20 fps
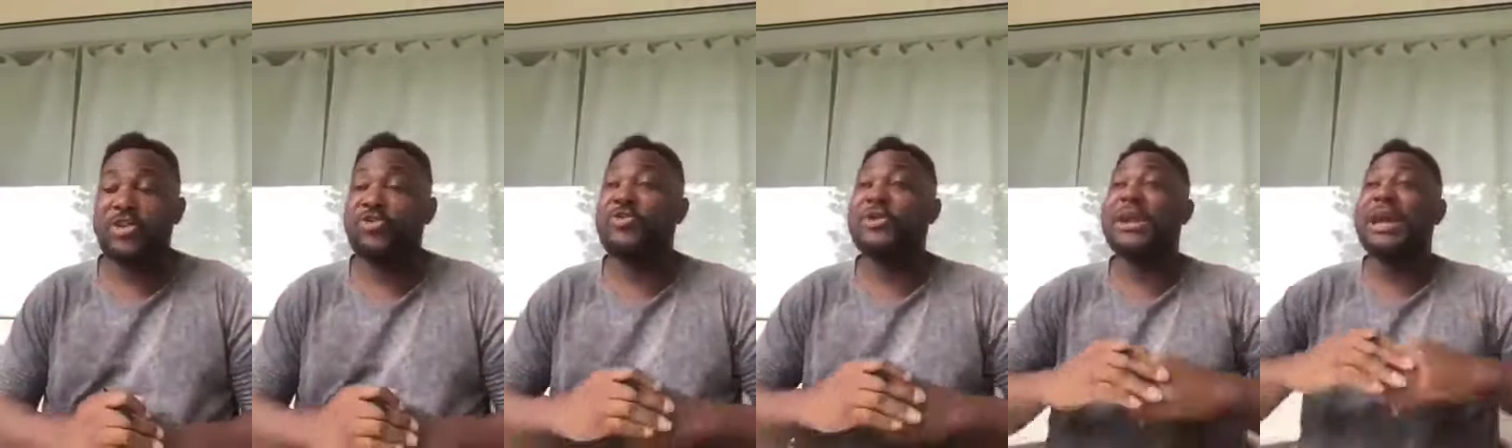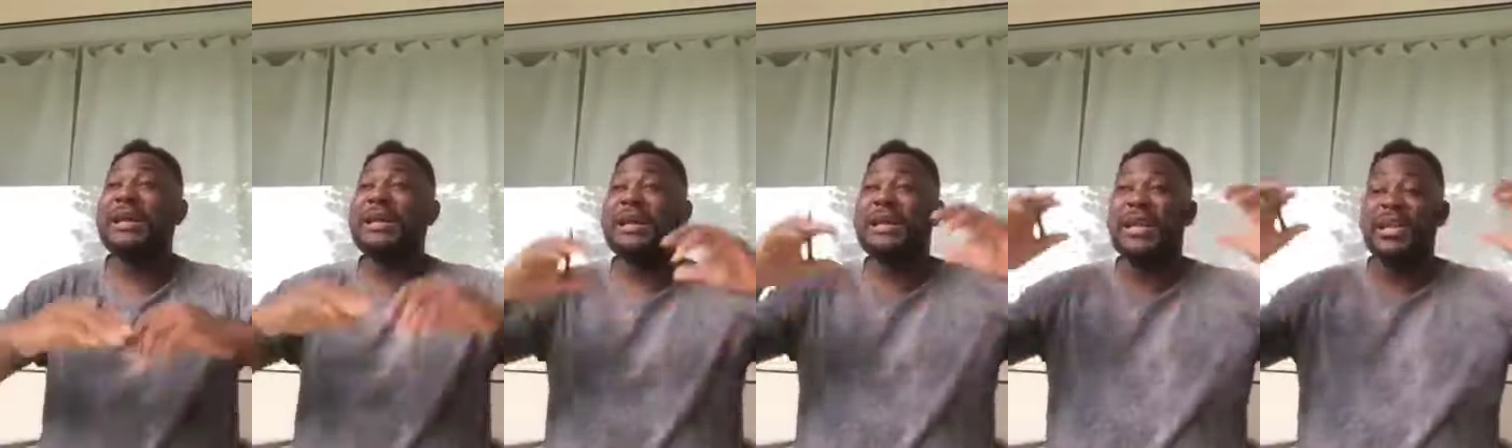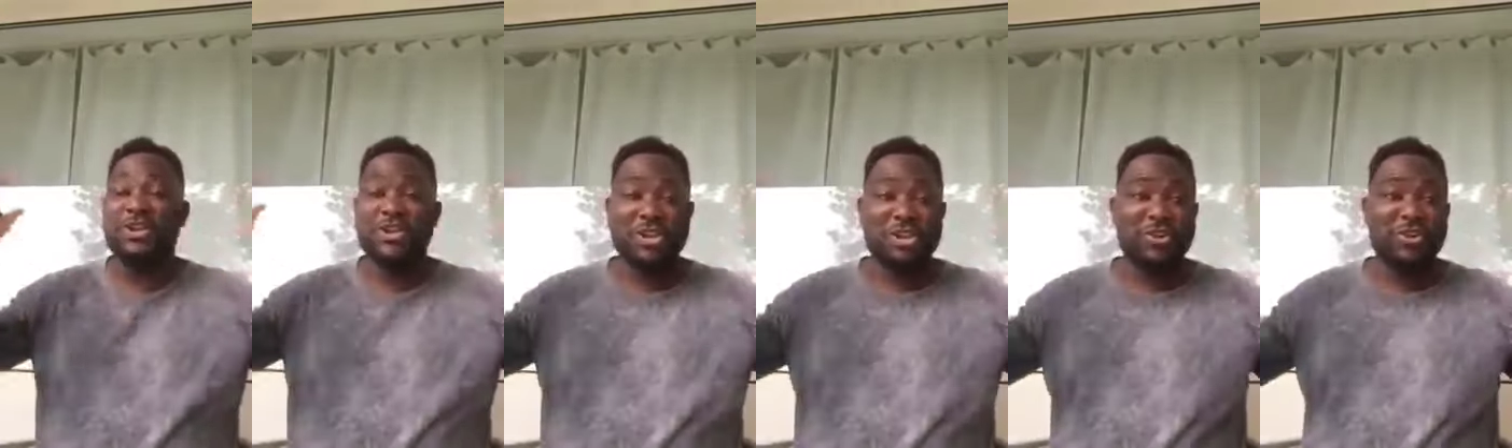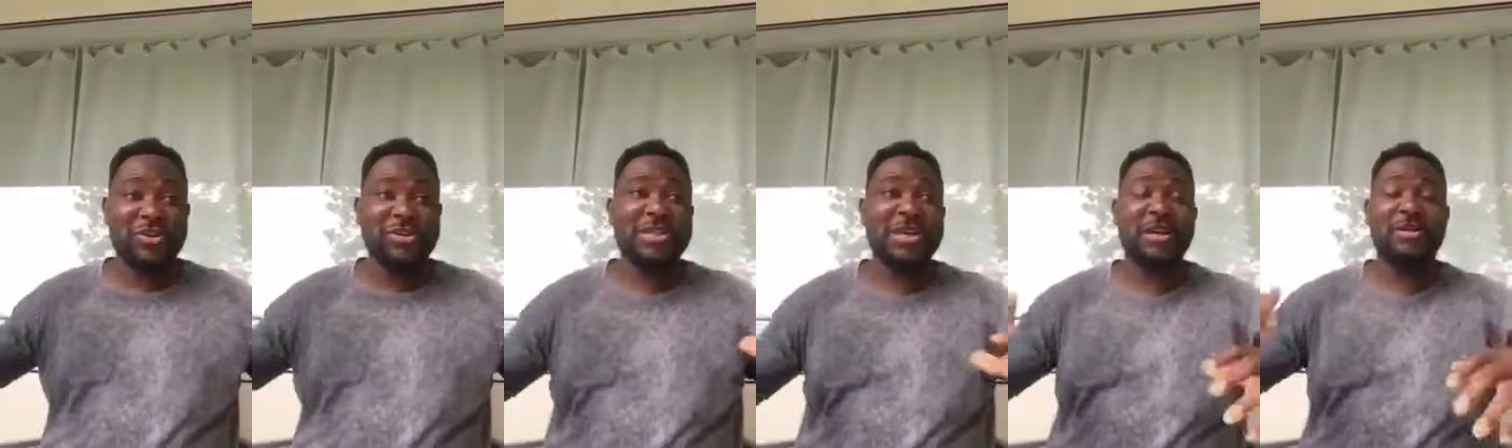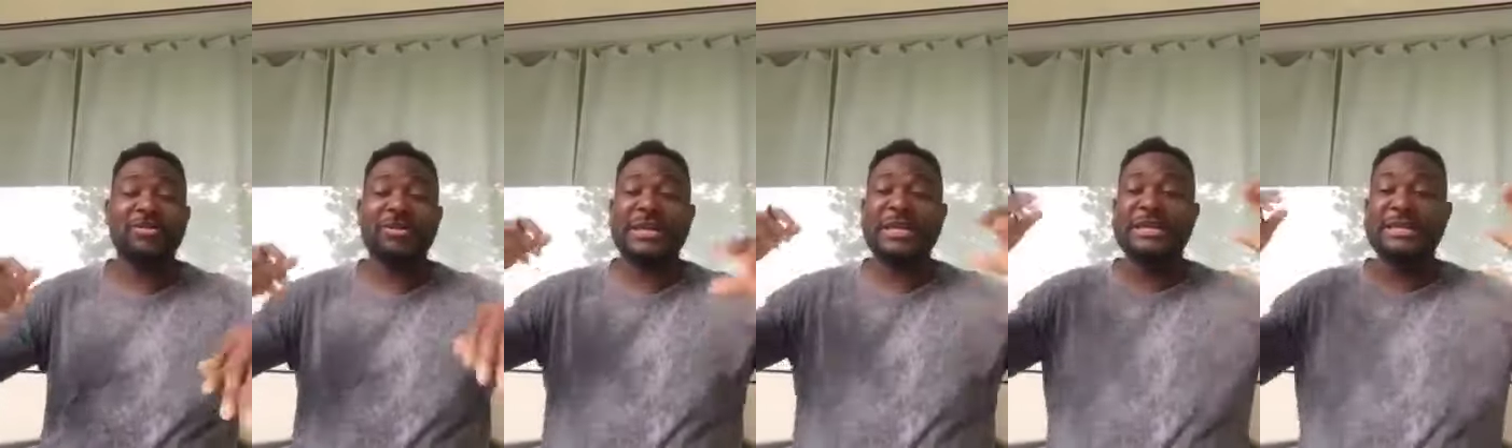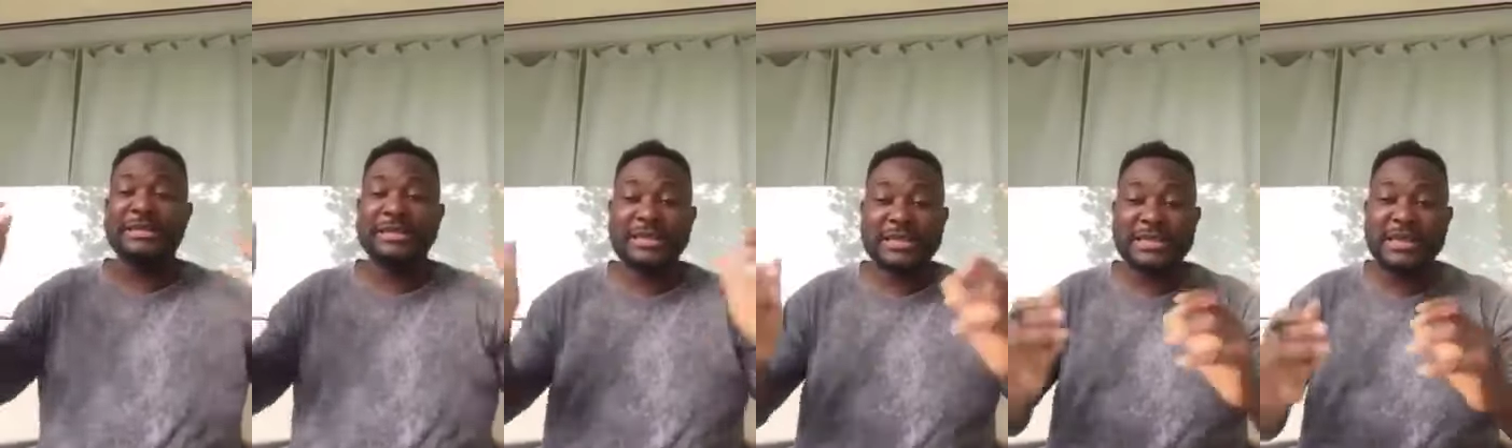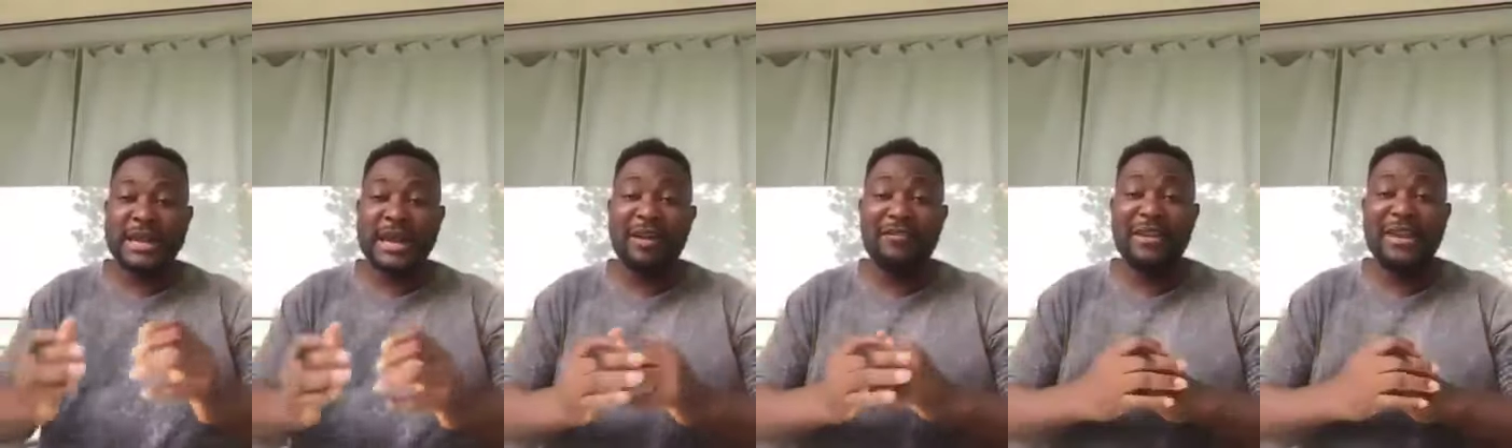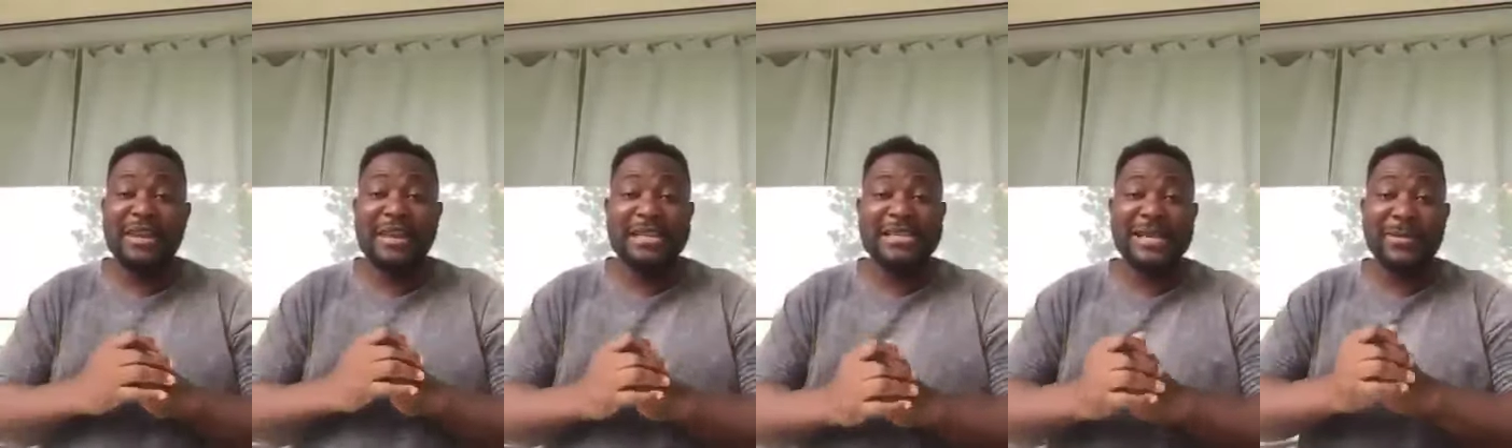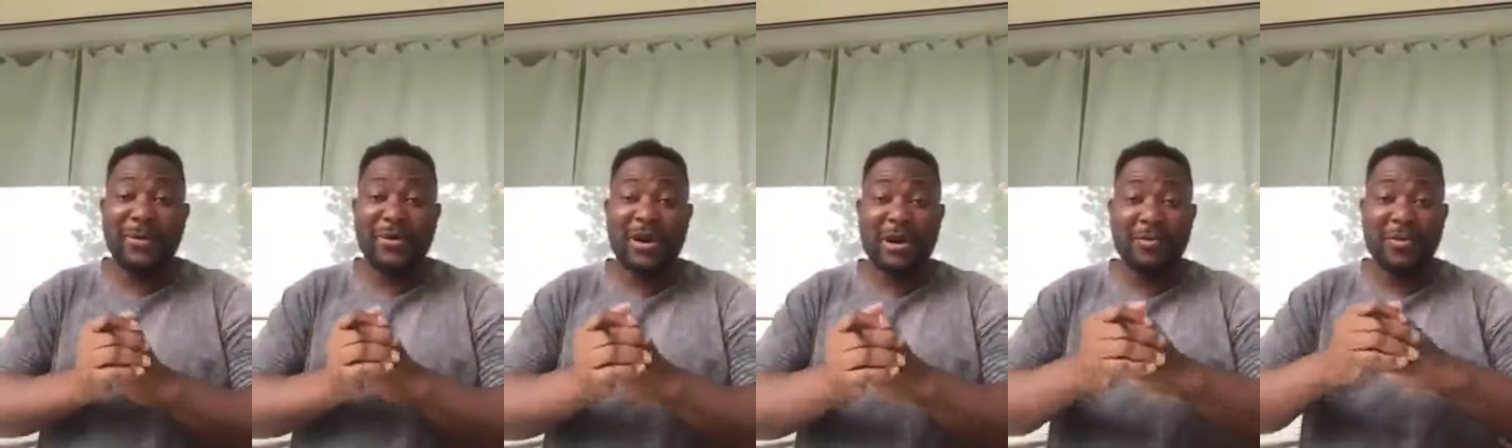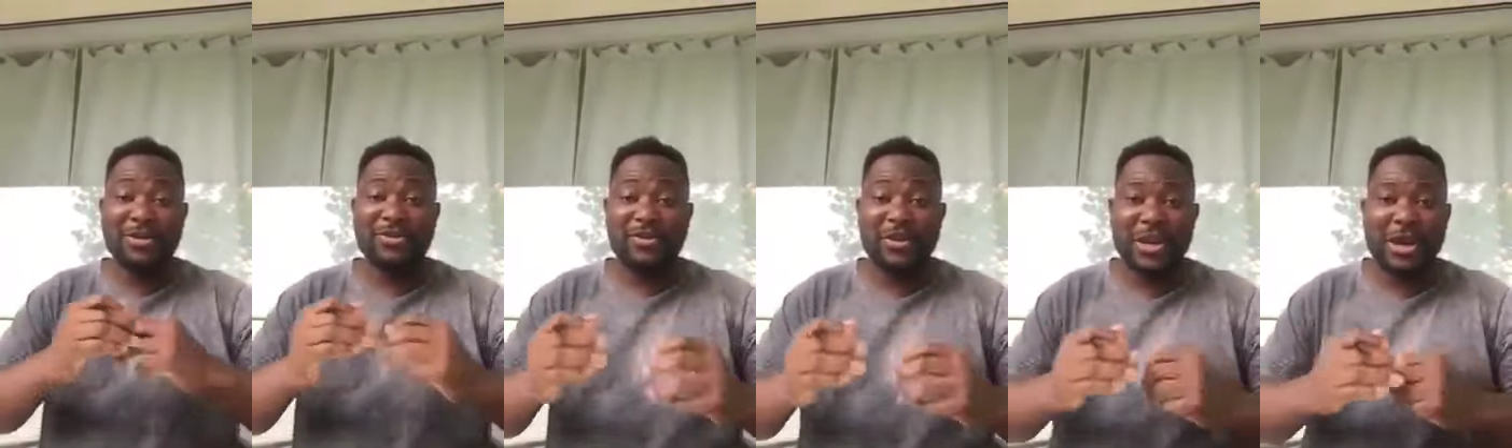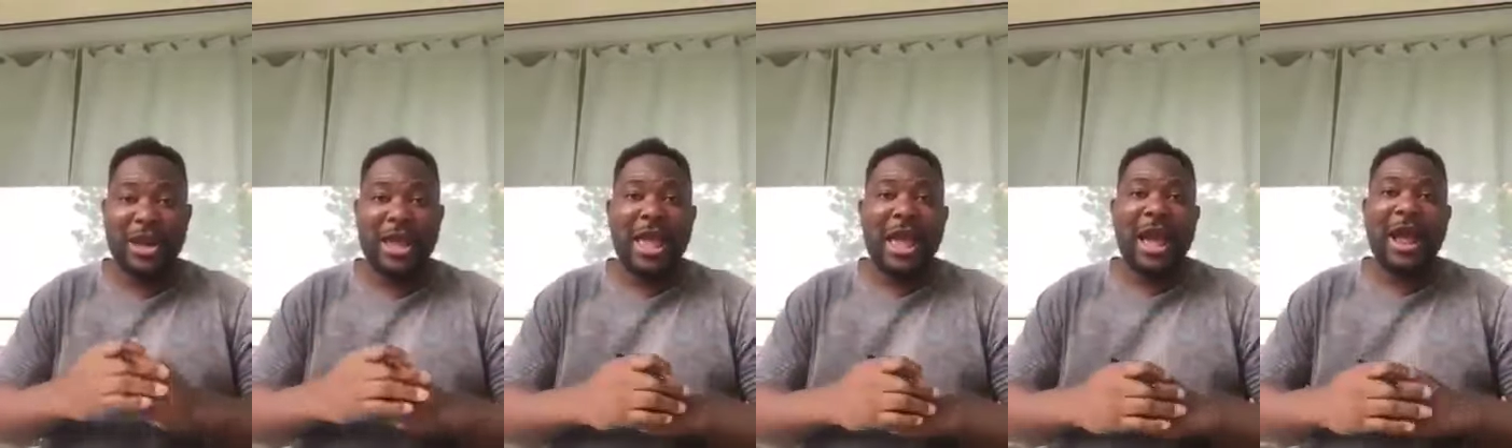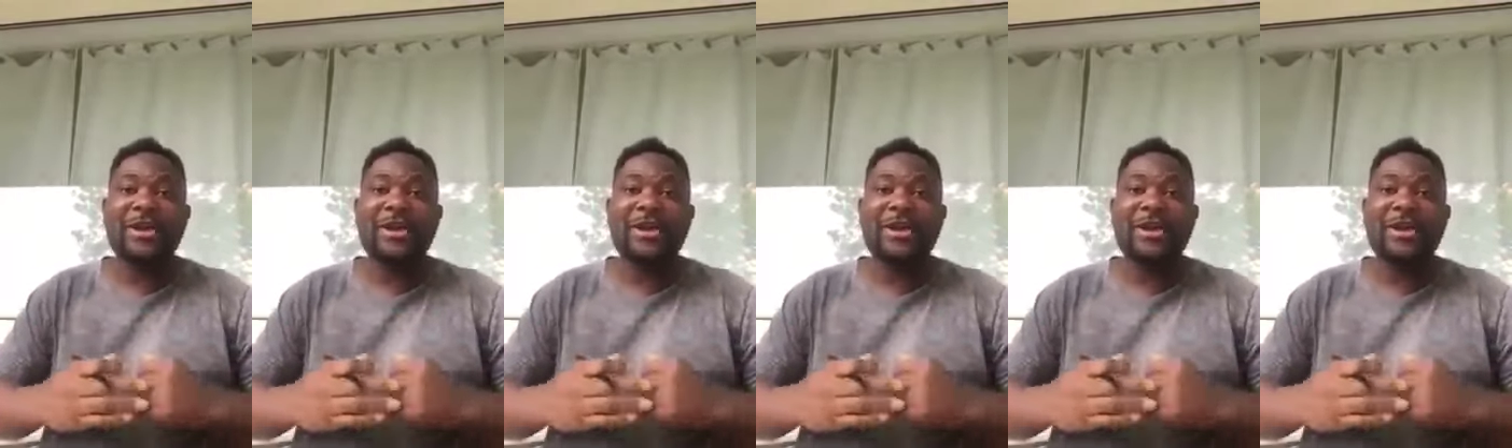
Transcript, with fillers: The United Nations Security Council is sitting and having a case about Ambazonia,